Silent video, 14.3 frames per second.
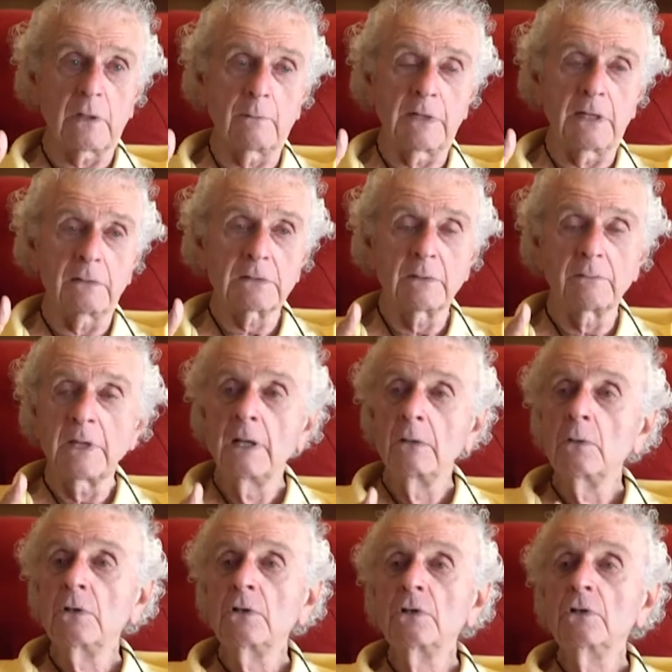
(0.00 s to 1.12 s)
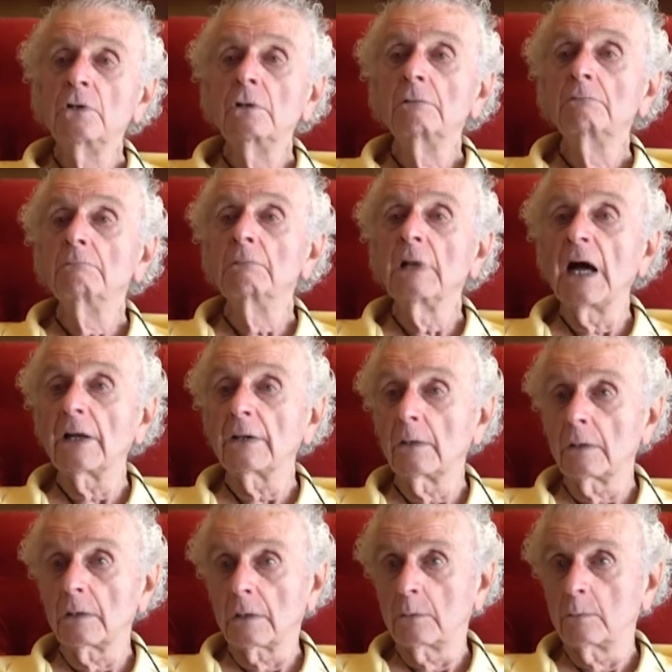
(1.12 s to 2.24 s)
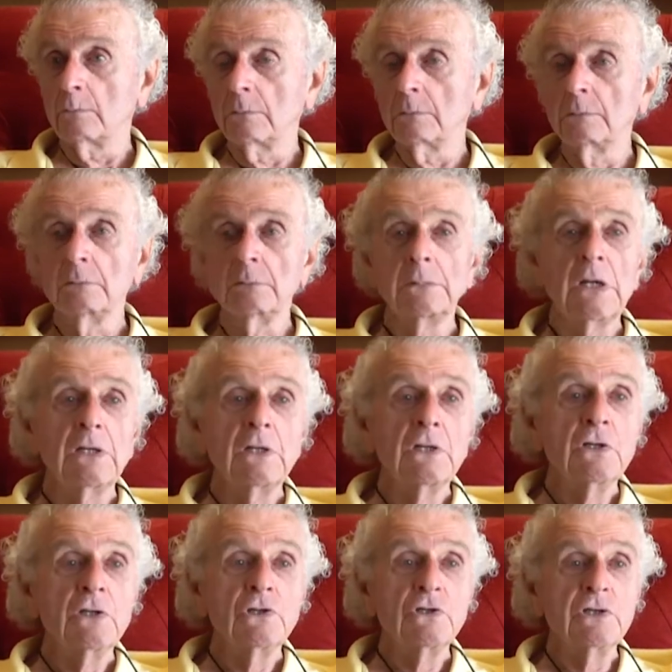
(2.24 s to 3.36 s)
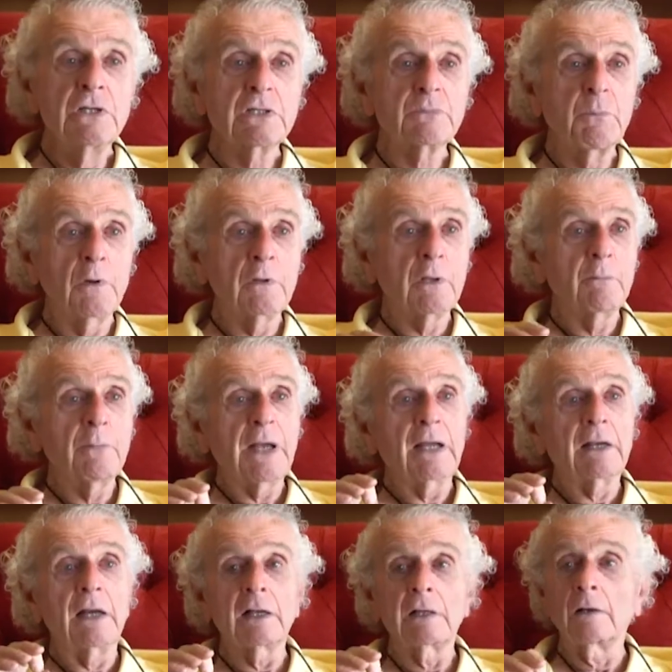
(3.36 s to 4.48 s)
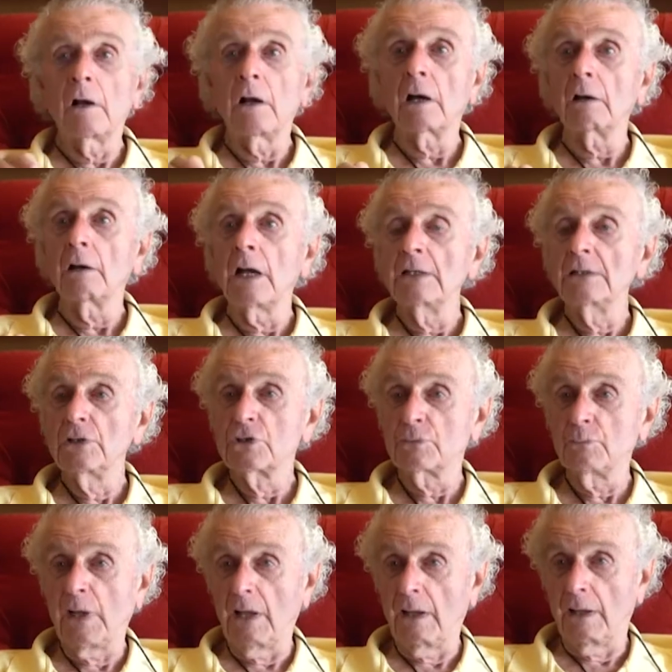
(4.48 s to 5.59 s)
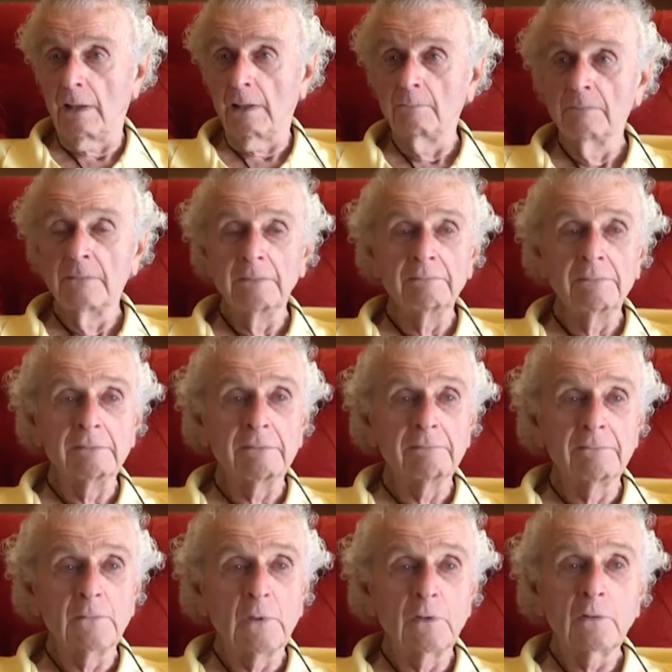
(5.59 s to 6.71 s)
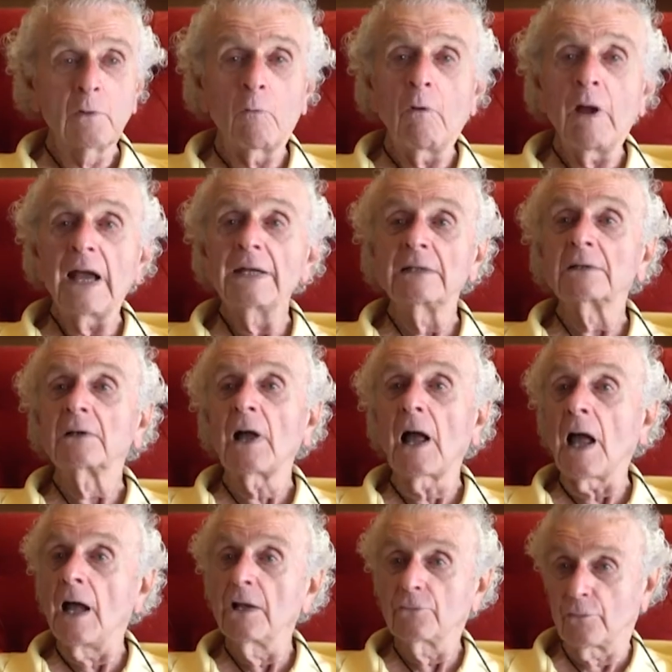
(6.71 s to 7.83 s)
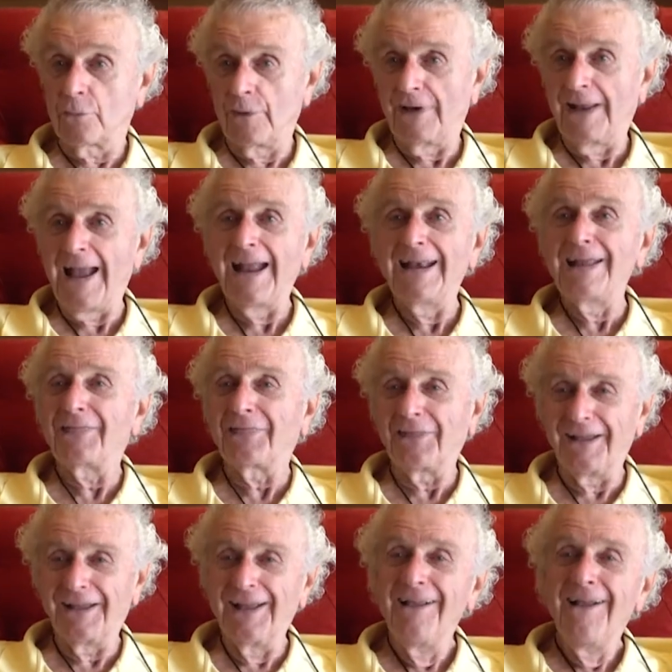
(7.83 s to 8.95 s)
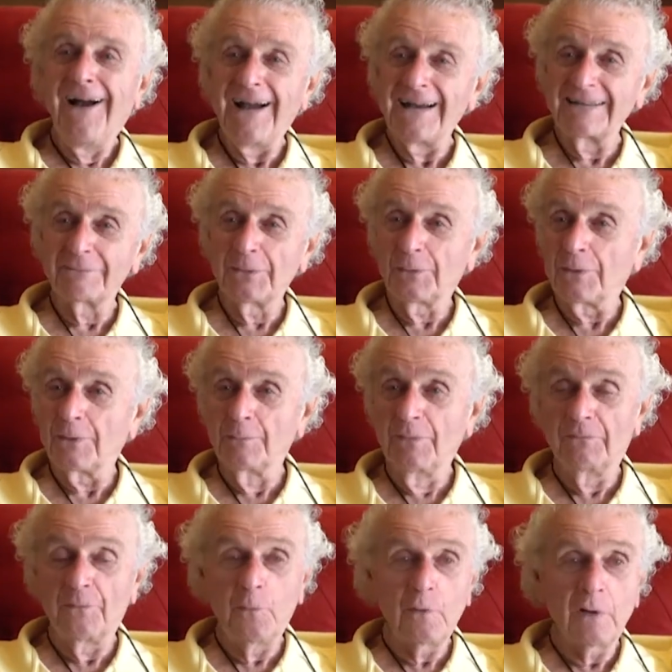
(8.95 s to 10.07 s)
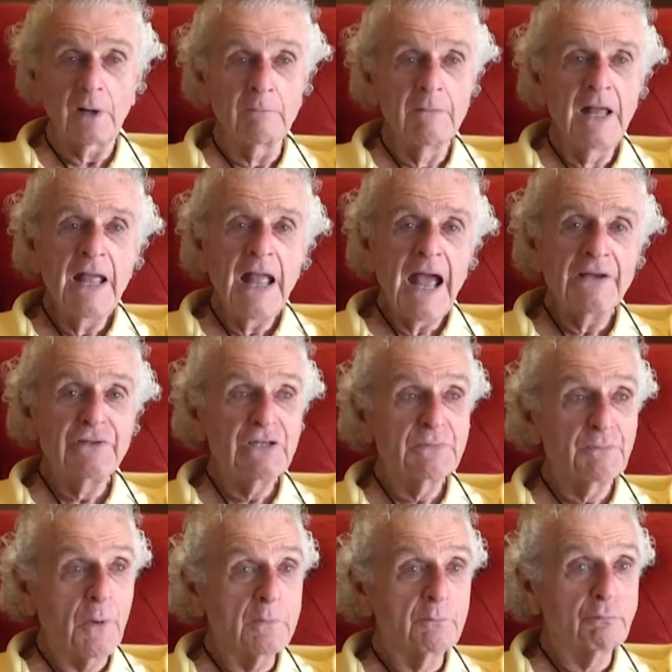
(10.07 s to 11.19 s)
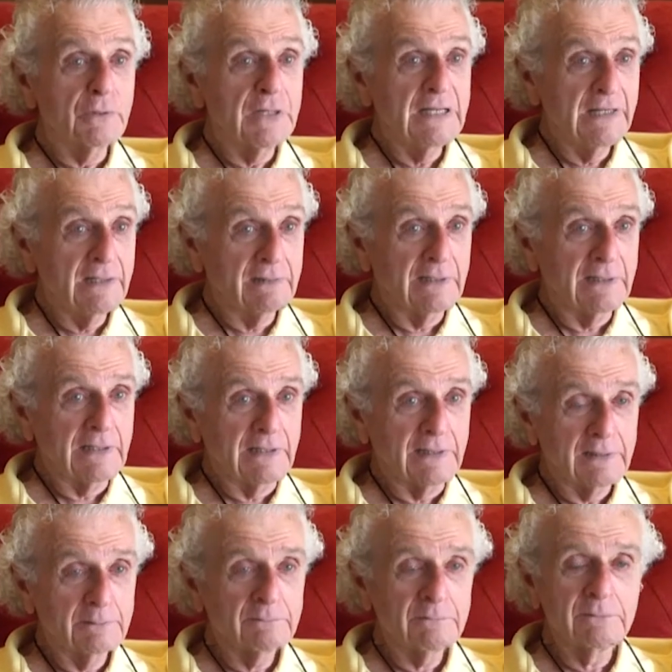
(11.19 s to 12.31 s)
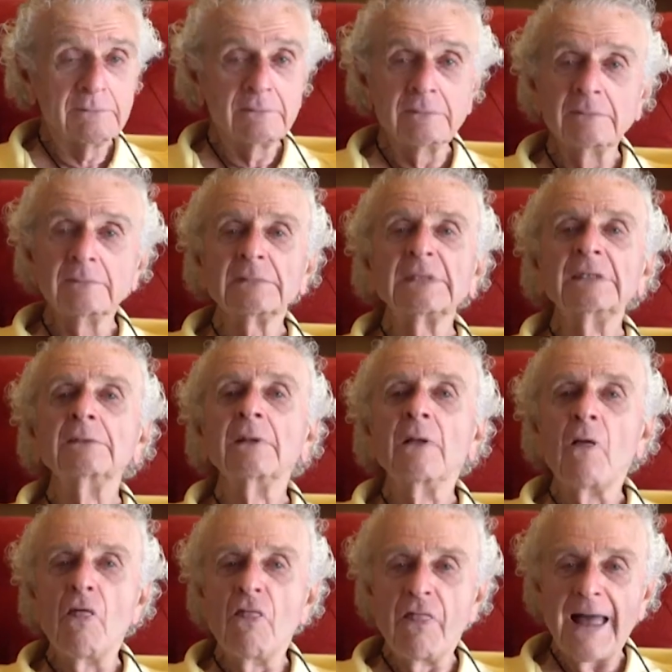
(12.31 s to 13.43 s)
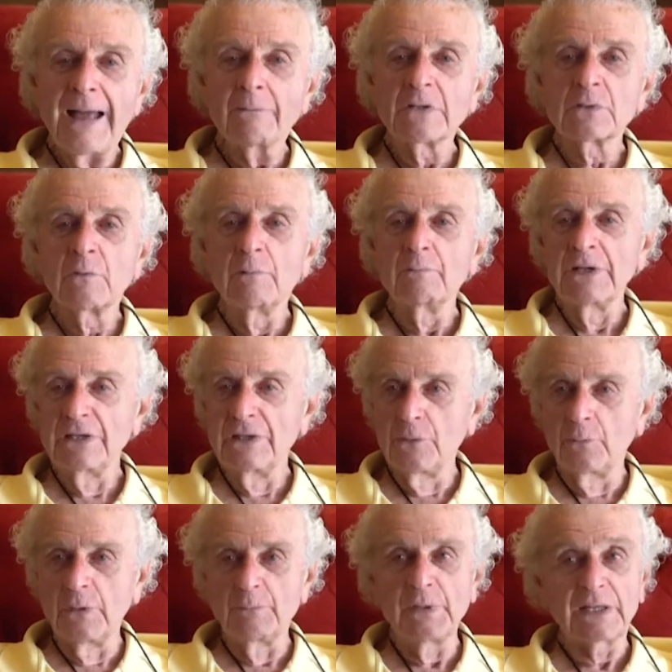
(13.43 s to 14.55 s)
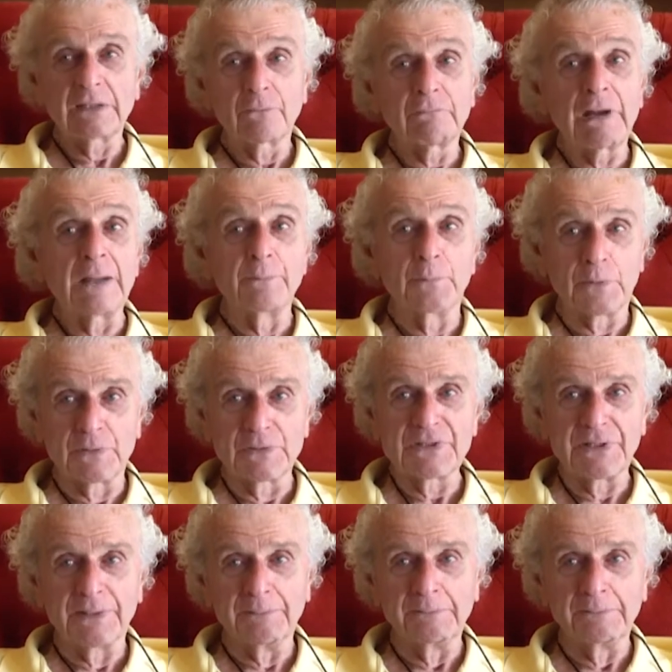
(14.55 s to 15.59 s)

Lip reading: about so. Not her. She spoke about Hagar and Ishmael, quite contrary to anything I'd ever heard before. And she spoke brilliantly. That was when we knew we picked the right person.